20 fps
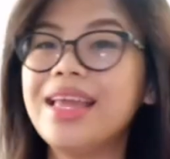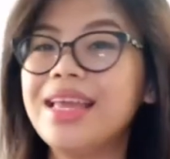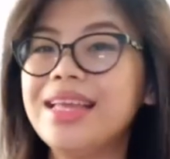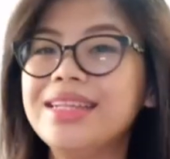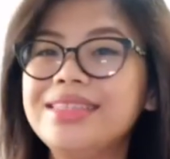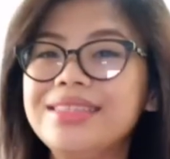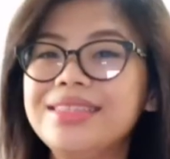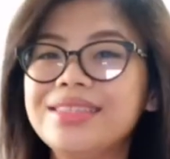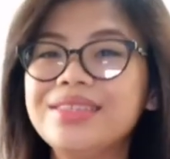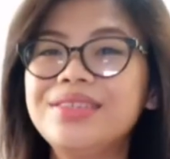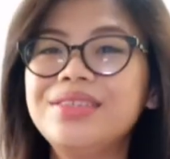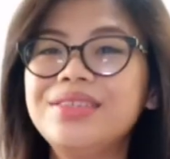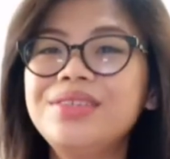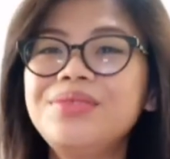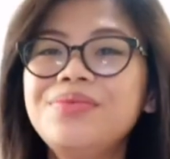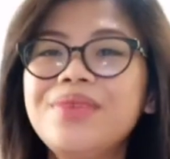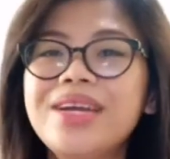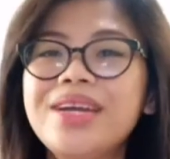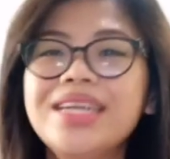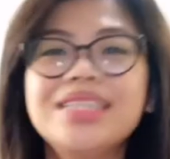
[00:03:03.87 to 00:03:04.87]
It's a good
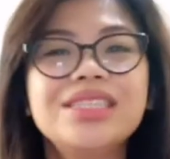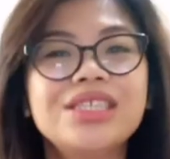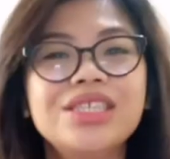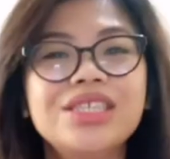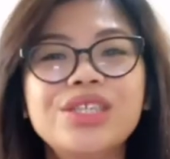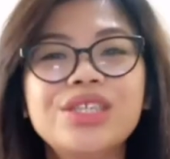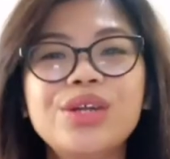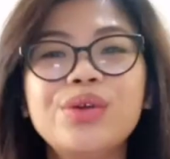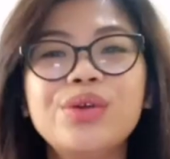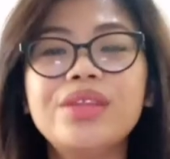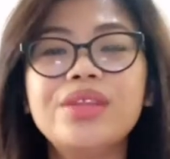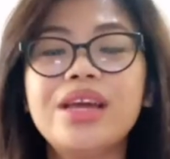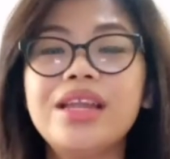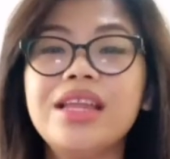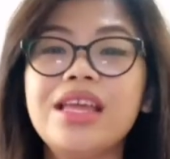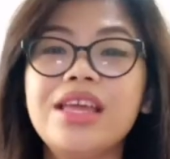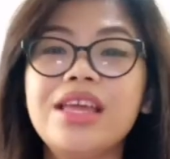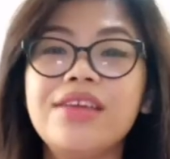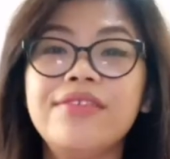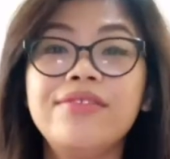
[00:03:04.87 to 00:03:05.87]
way to show
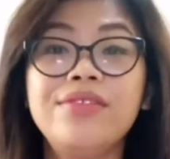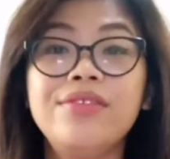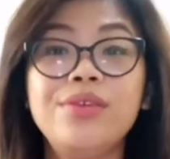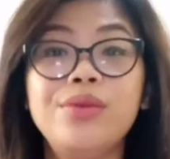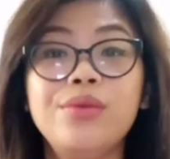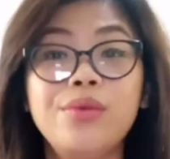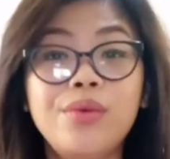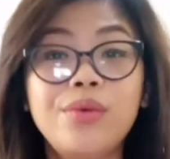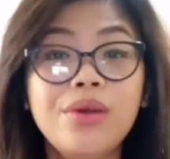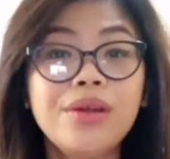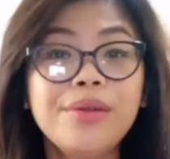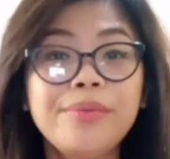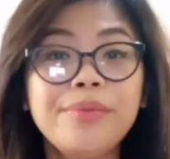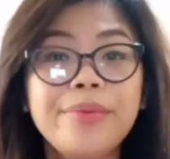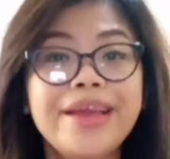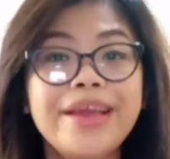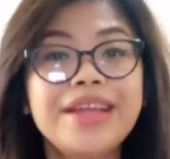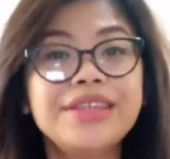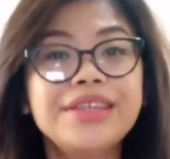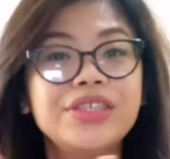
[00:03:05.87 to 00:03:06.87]
that if you are
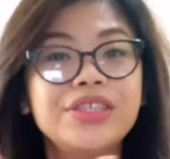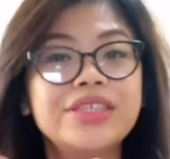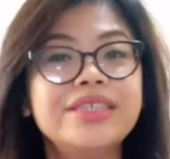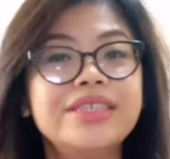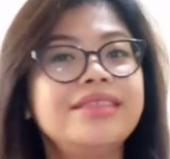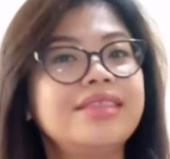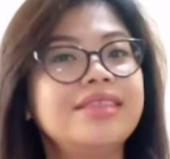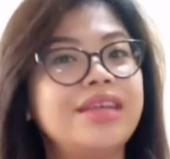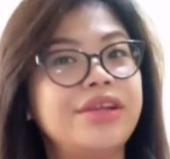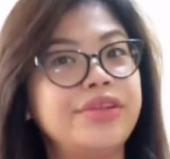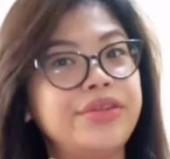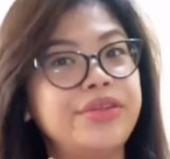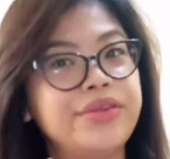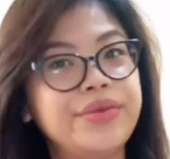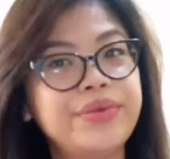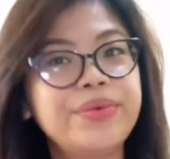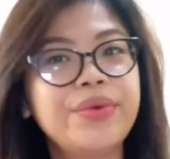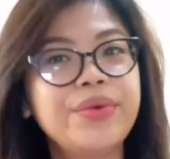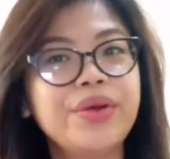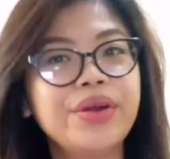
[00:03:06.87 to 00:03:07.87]
patient and
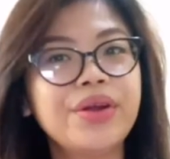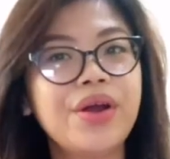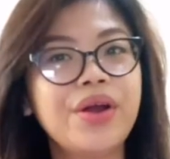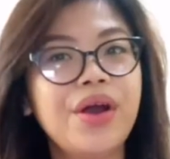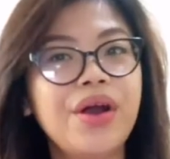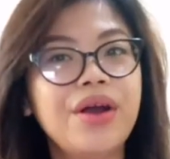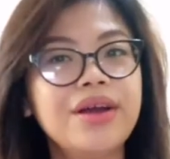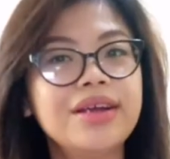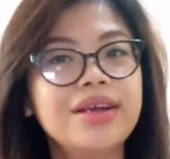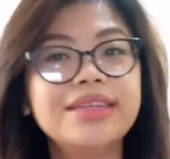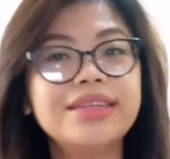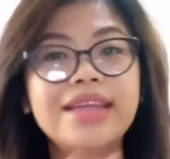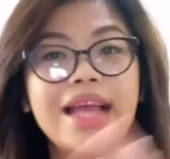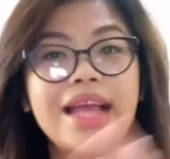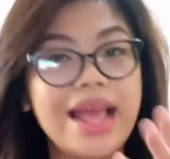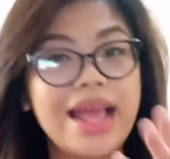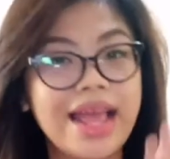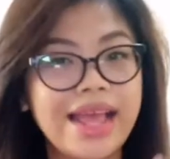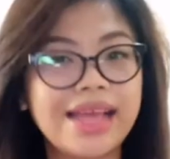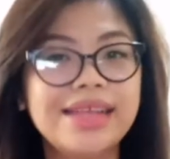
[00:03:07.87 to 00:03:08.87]
you work hard
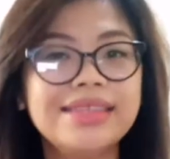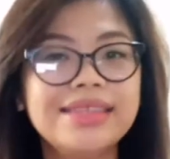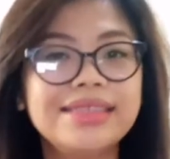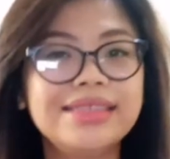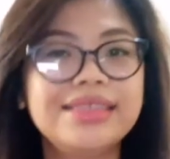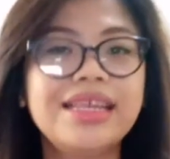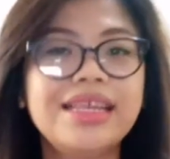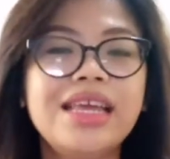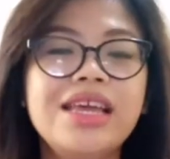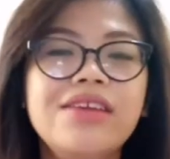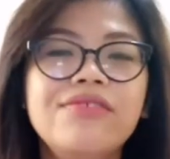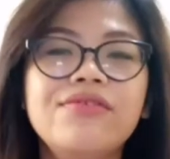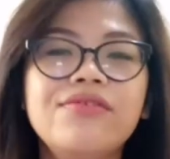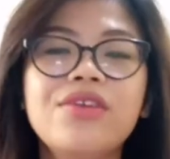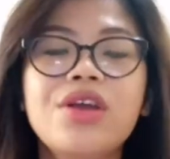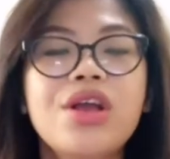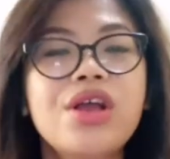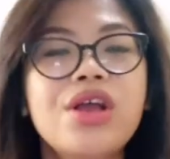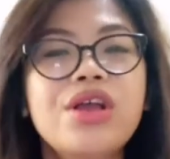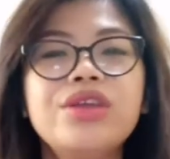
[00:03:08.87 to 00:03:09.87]
and save,
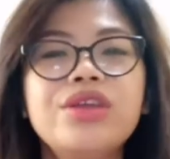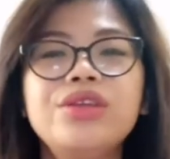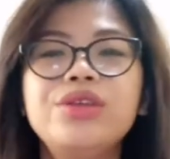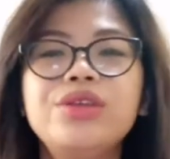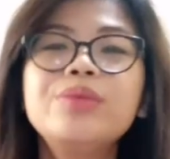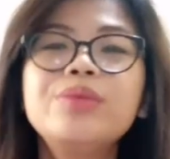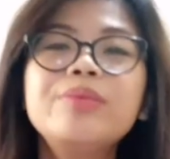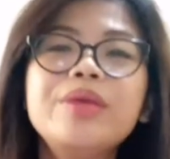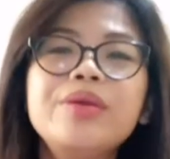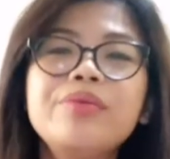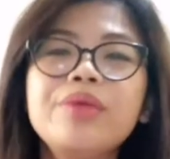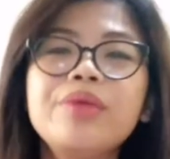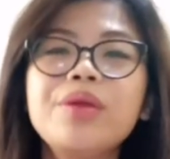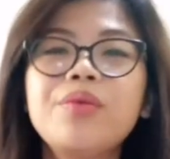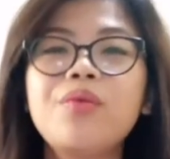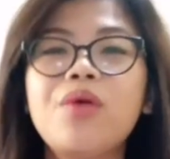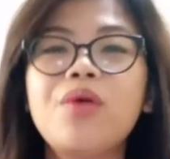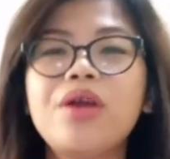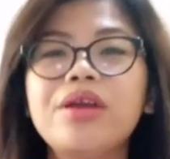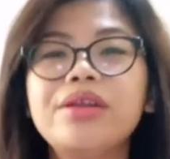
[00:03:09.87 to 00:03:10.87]
you'll be
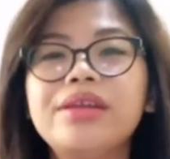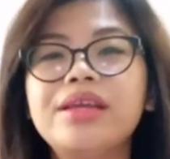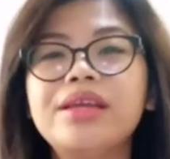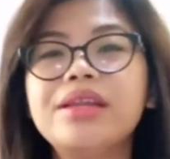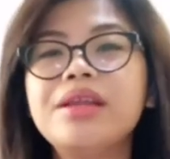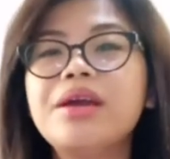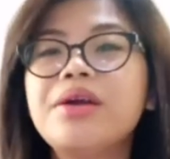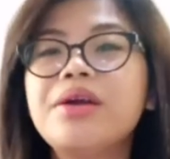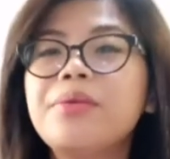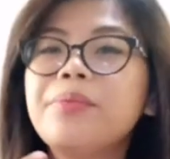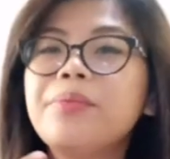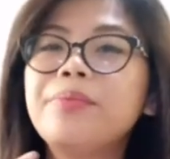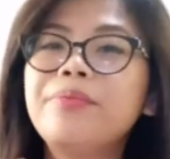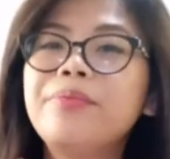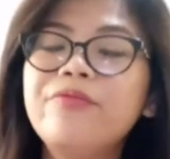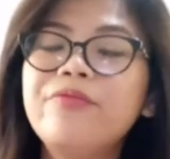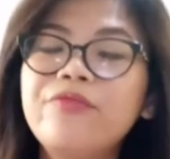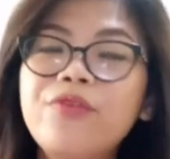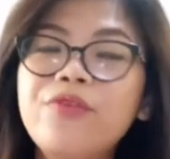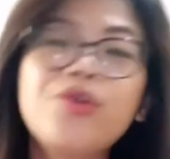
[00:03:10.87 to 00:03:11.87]
rewarded
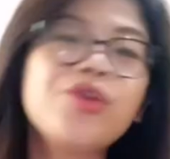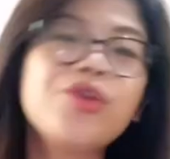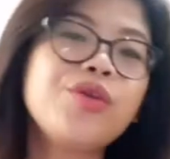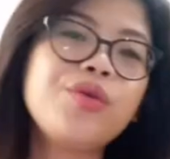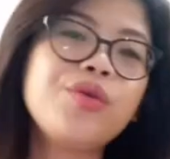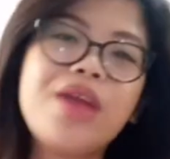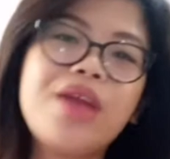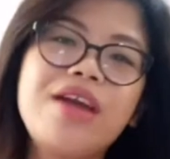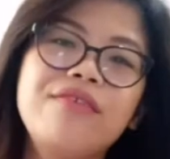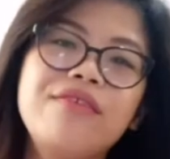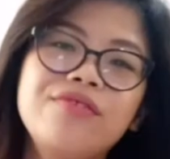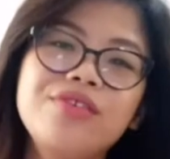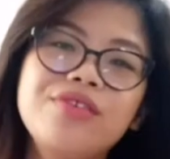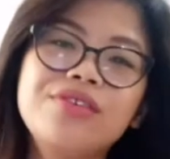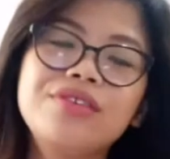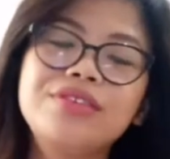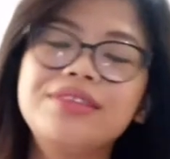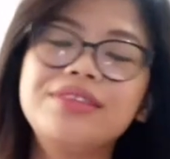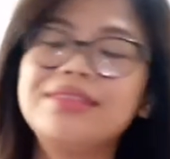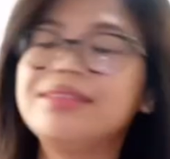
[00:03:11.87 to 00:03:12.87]
for your
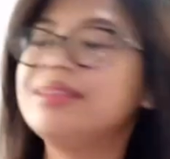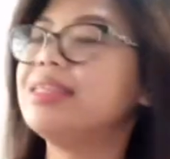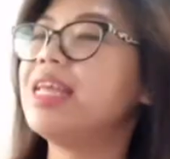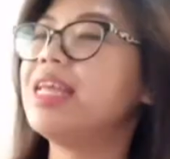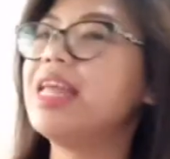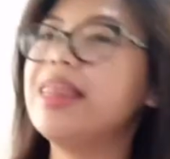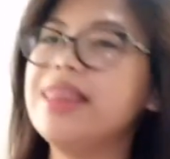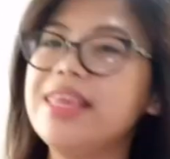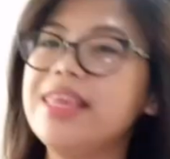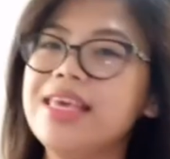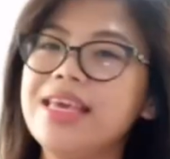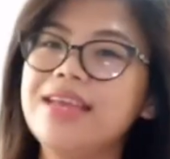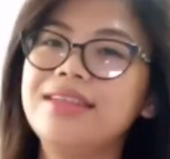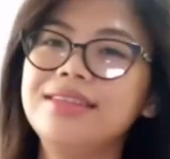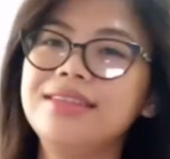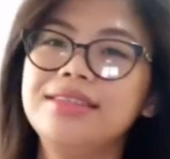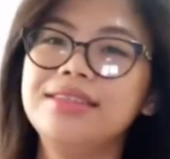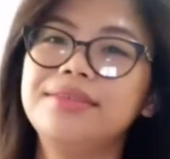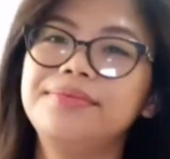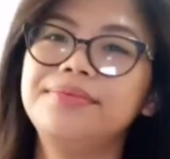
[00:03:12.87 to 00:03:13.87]
efforts in the end.